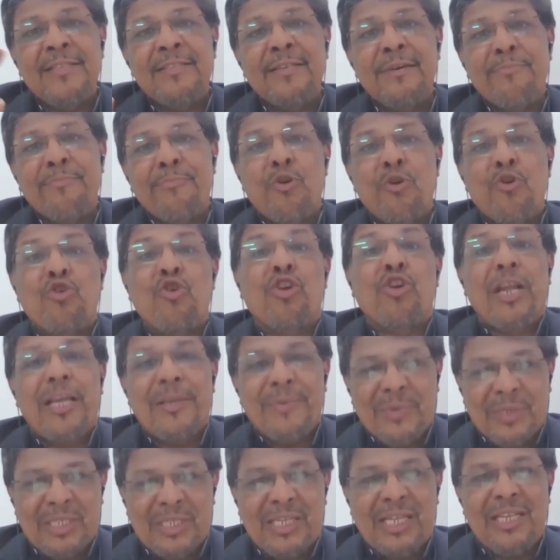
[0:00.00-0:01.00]
is a
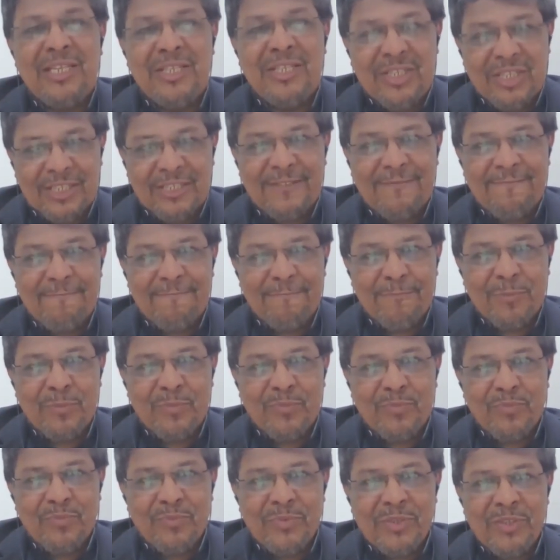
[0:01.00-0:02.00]
prototype stage,
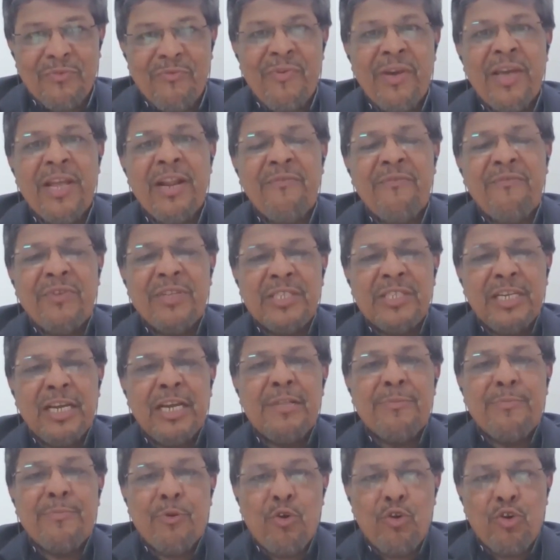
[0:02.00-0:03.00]
where
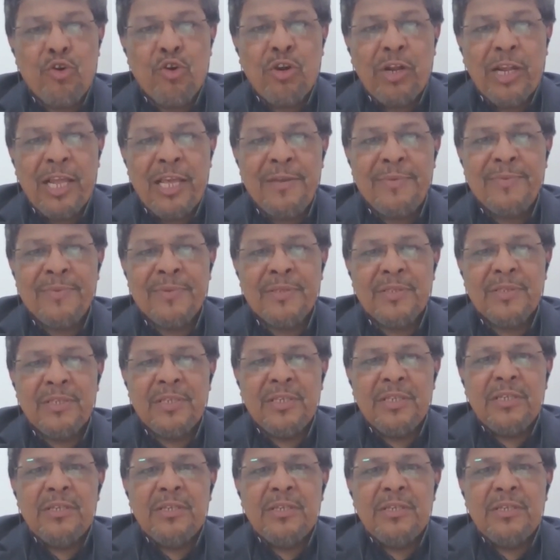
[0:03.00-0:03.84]
physical prototypes